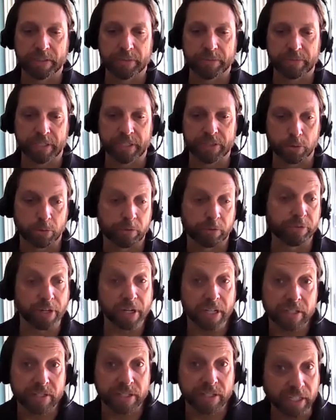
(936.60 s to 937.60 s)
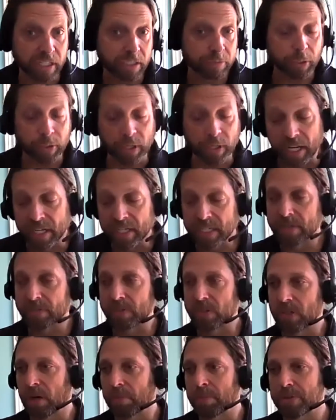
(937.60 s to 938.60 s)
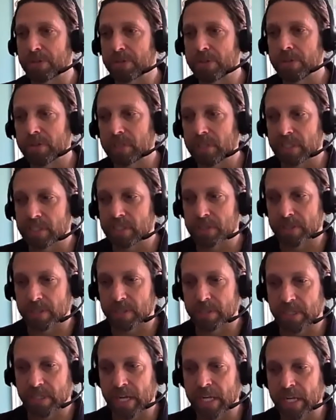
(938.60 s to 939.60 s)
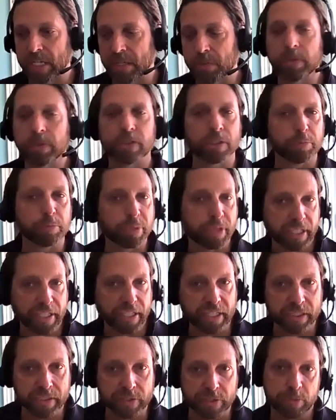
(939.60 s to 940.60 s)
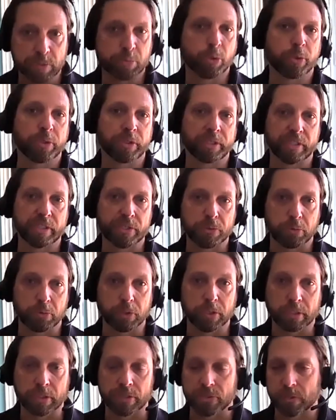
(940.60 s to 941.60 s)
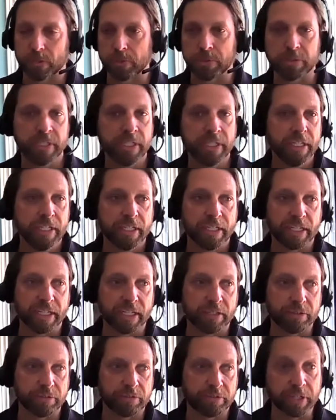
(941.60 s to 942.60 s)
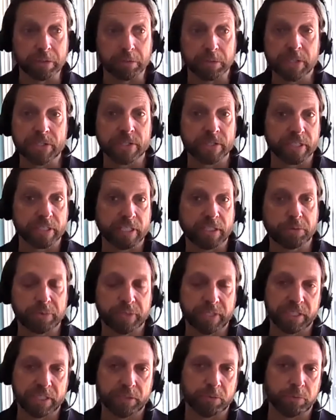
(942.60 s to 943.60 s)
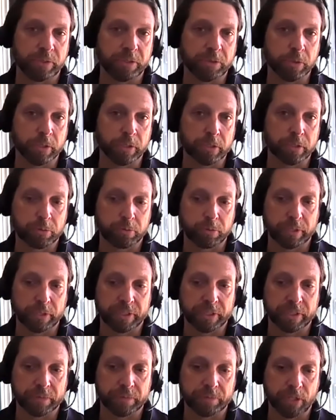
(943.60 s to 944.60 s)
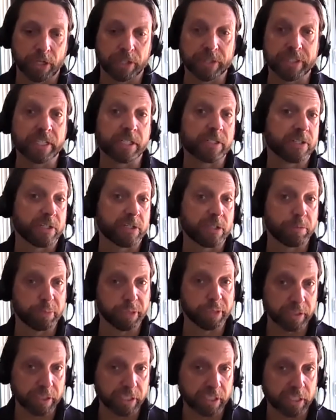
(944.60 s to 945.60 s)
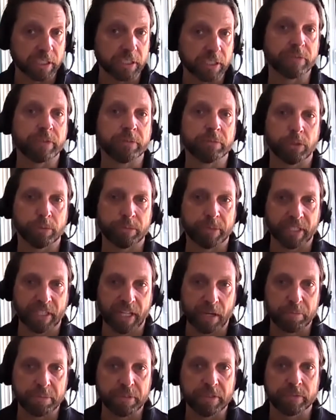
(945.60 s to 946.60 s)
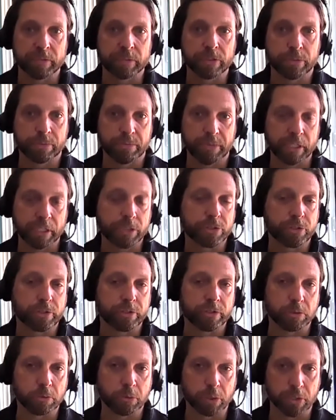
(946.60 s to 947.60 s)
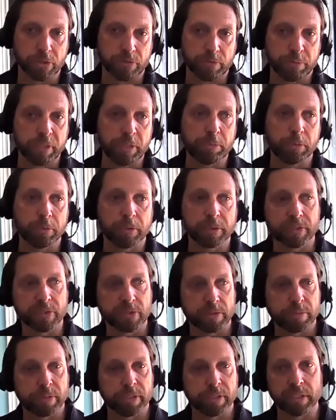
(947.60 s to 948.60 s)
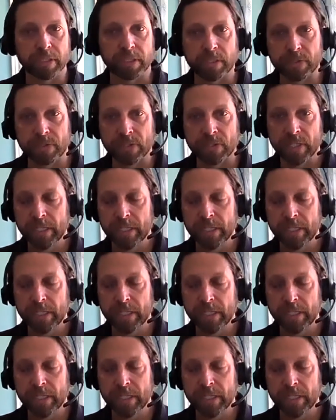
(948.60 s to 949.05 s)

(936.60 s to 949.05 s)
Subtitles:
And so we're very excited about any of the opportunities that anyone could play in supporting this work. So very recently, we worked on the accessibility of the mobile app even, so making sure that it works for people with disabilities